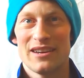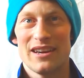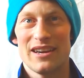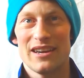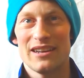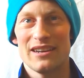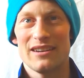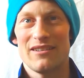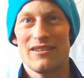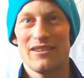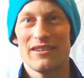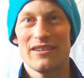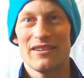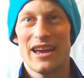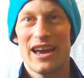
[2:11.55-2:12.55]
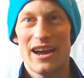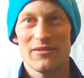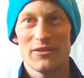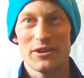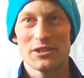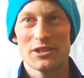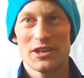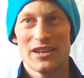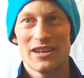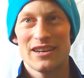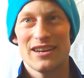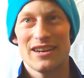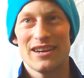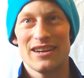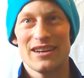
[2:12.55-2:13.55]
And on average,
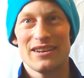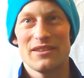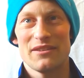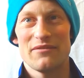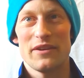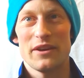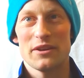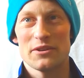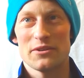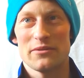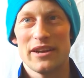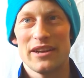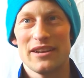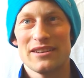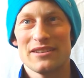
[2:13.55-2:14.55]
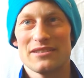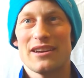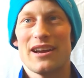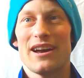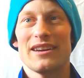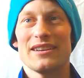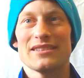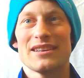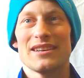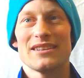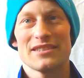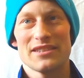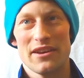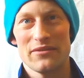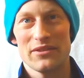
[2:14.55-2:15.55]
the failure rate is high as
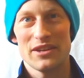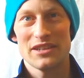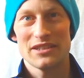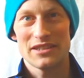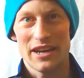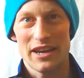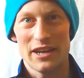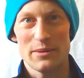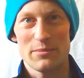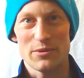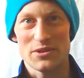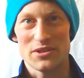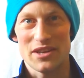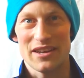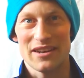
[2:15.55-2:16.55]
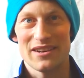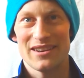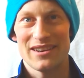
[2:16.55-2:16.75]
70 to 80%.